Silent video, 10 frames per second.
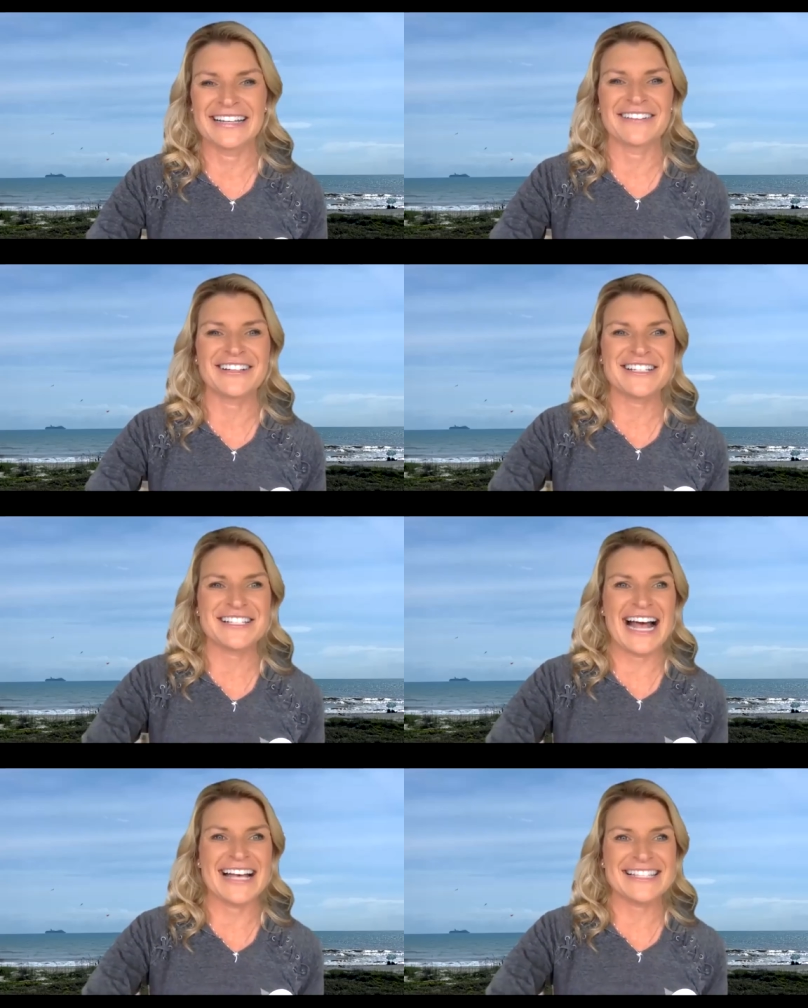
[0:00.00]
and I'm going to
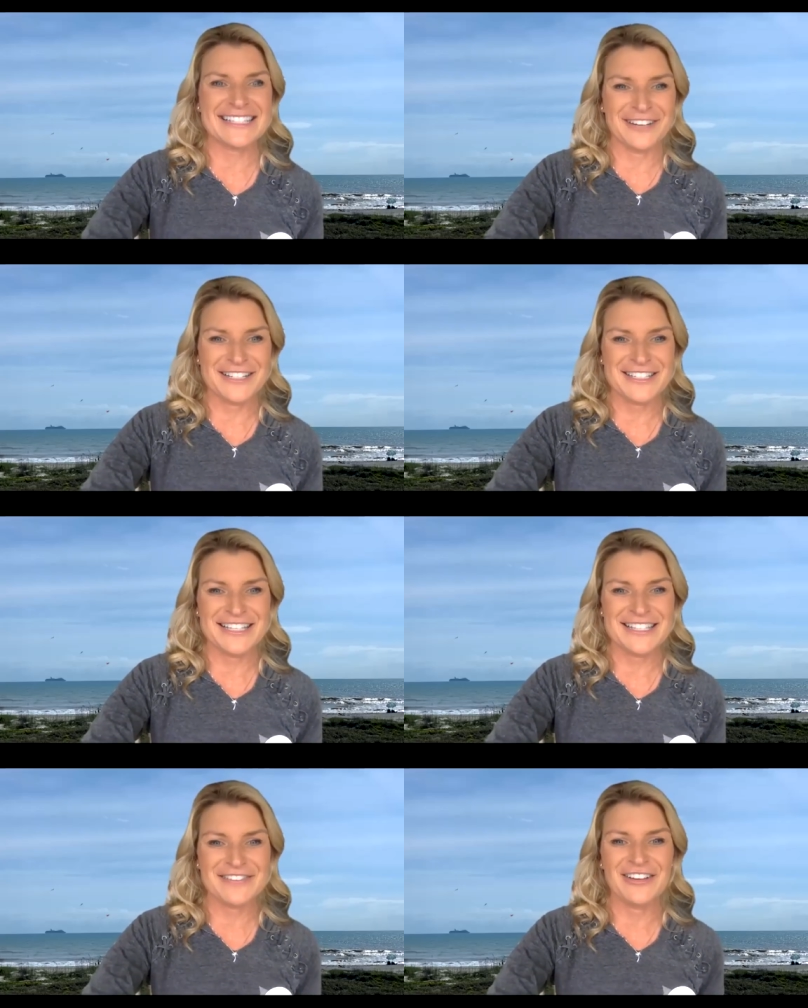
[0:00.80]
just ask
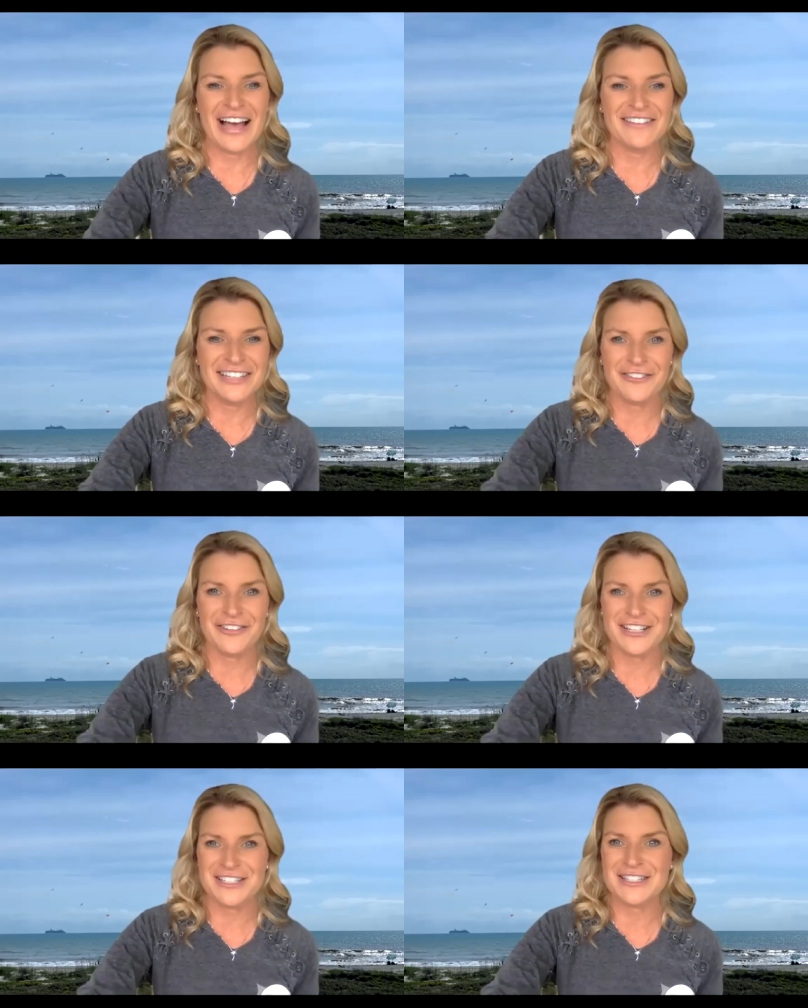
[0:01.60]
questions if you have any
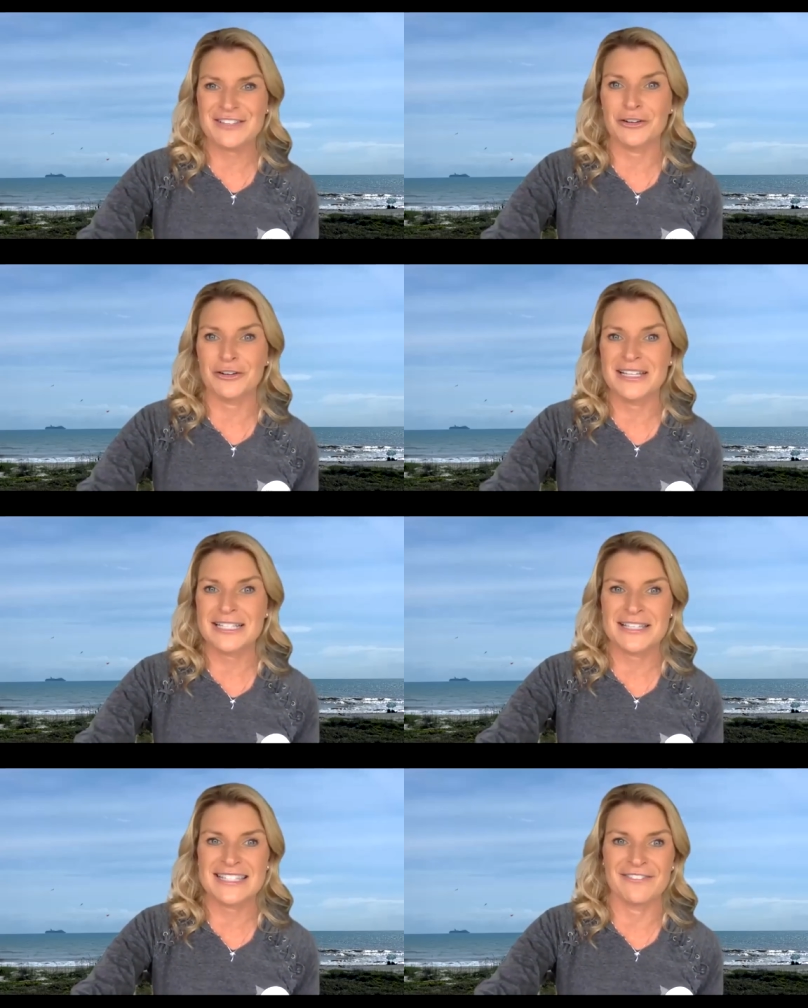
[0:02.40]
questions for me
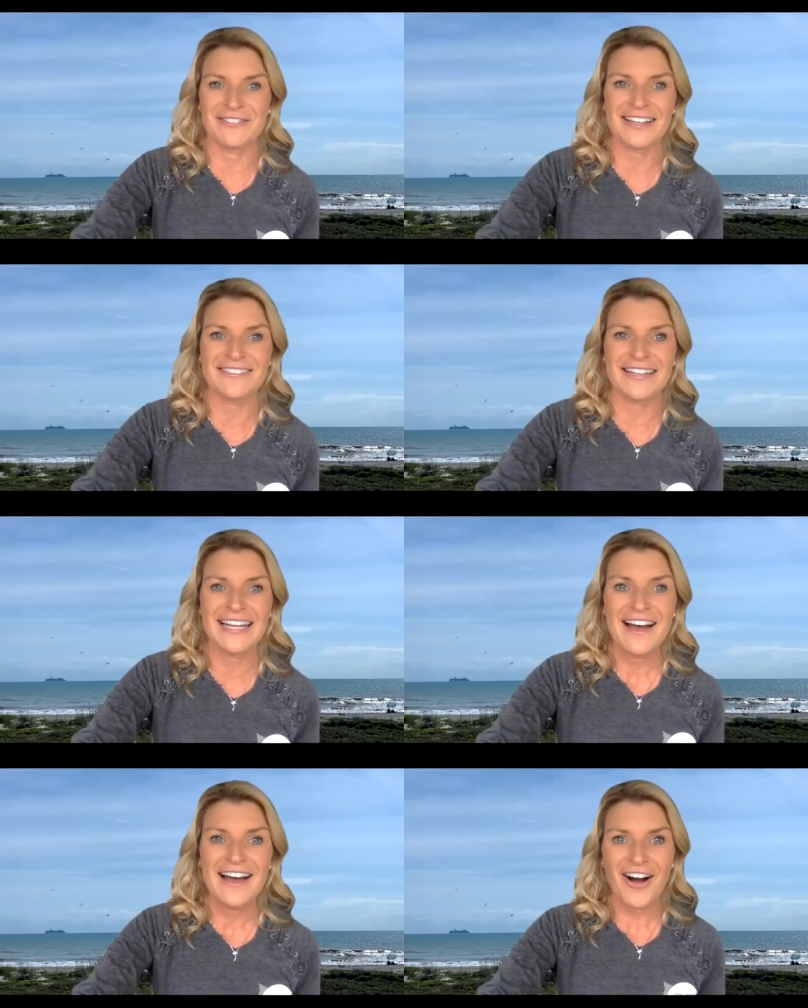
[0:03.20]
specifically
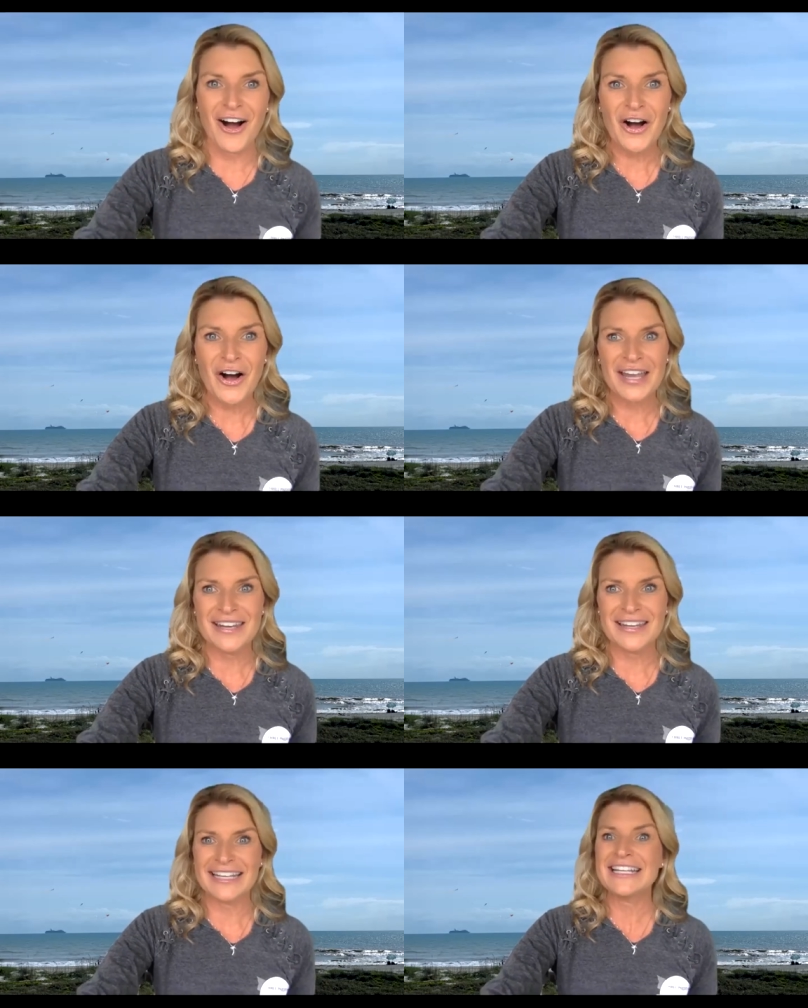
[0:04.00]

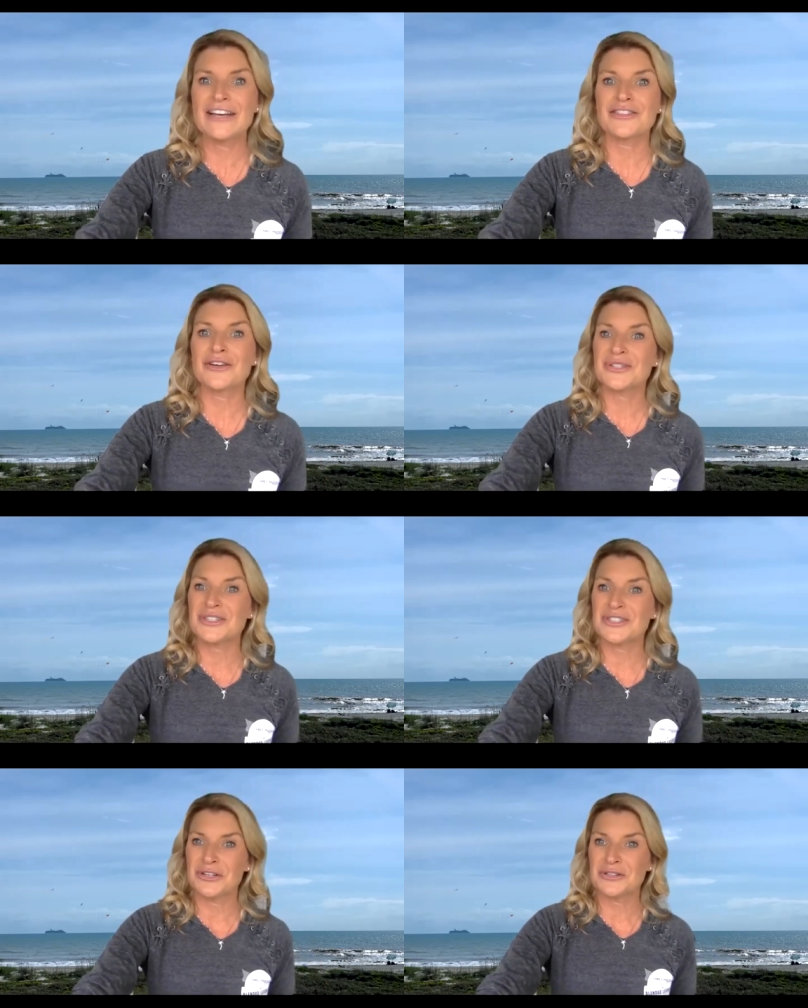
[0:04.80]
on any of those
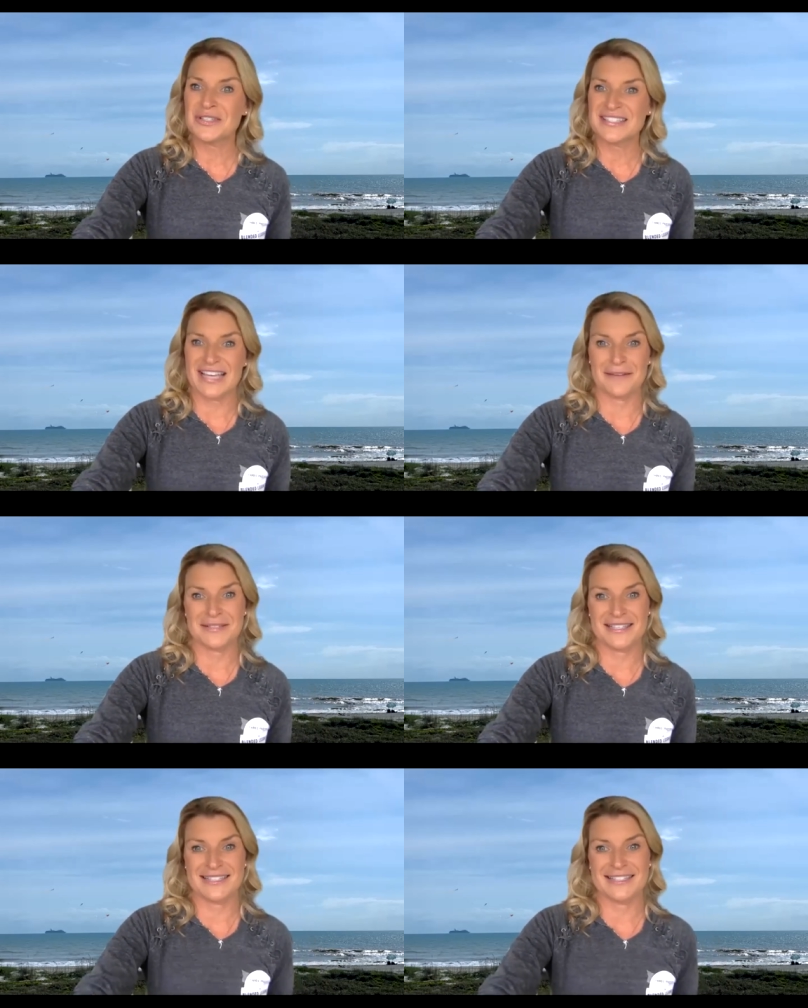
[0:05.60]
two
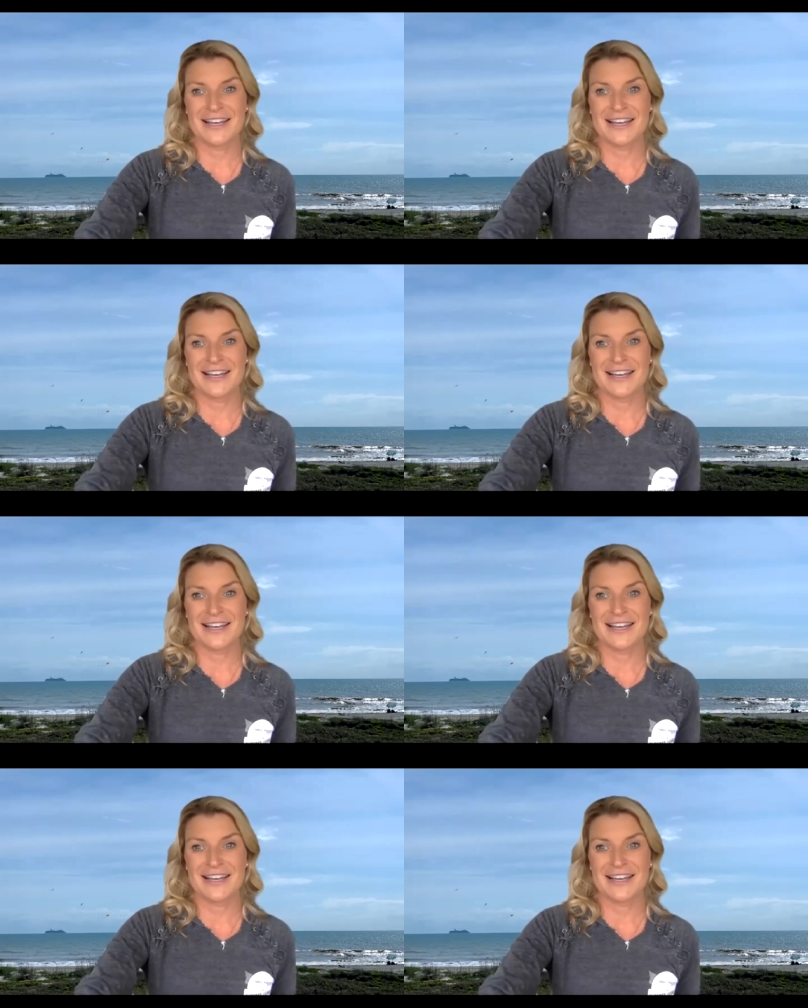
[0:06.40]
steps.